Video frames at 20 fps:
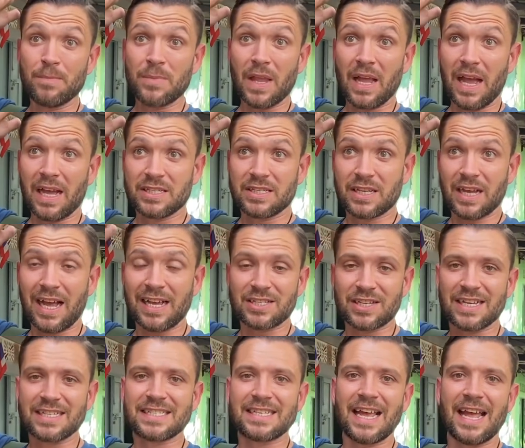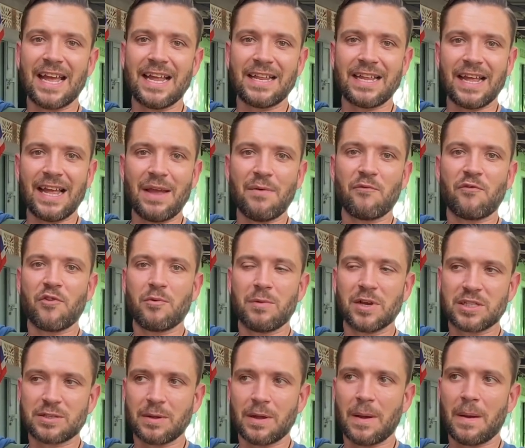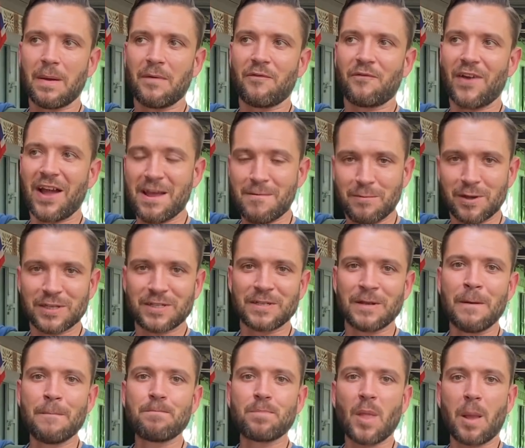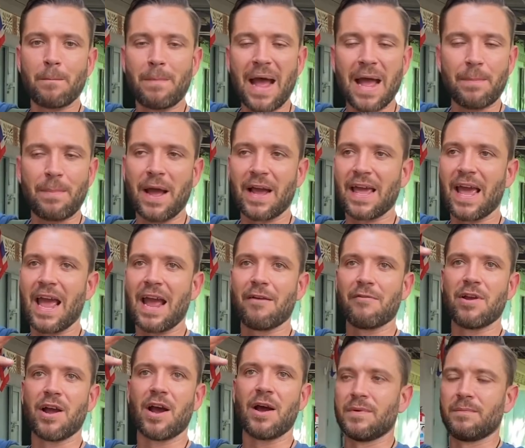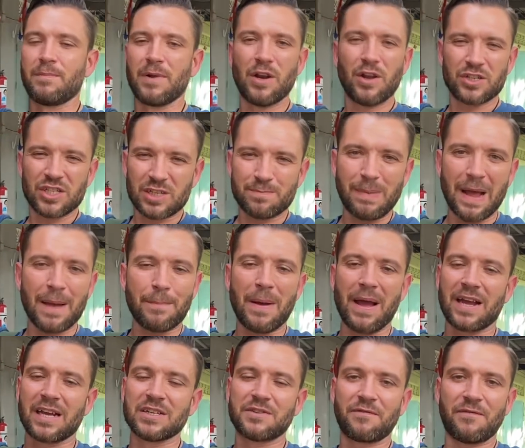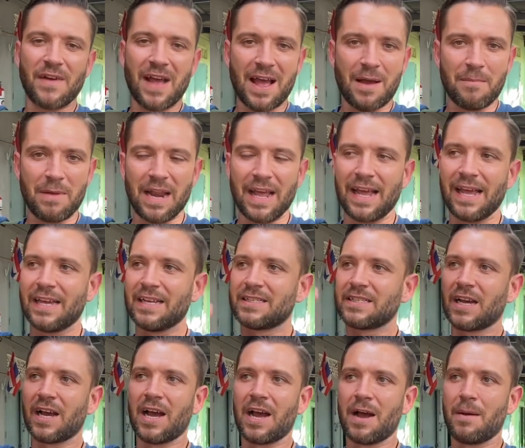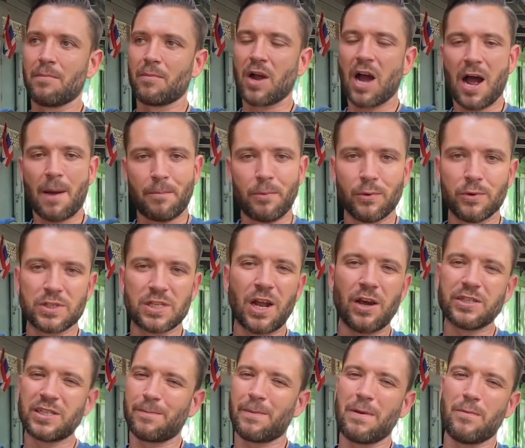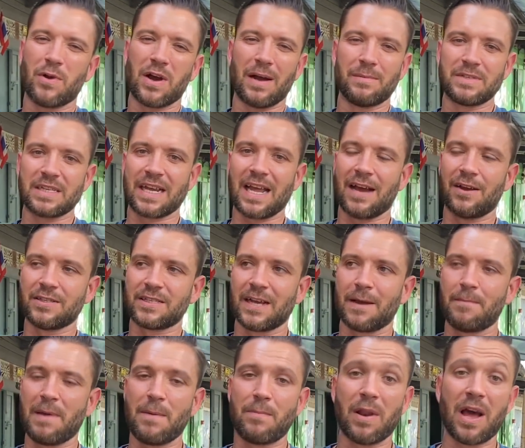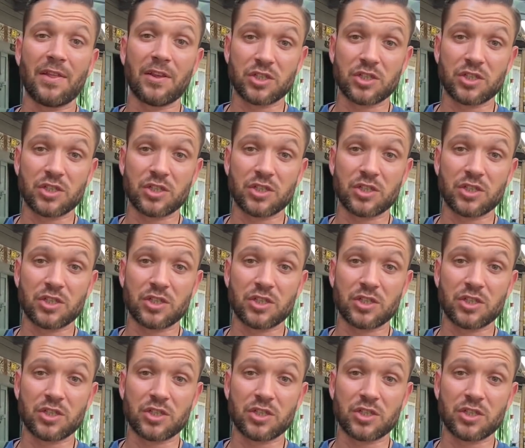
as I said, famous backpacker area, but not just backpackers, families, couples, loads of people come to Khaosan. People either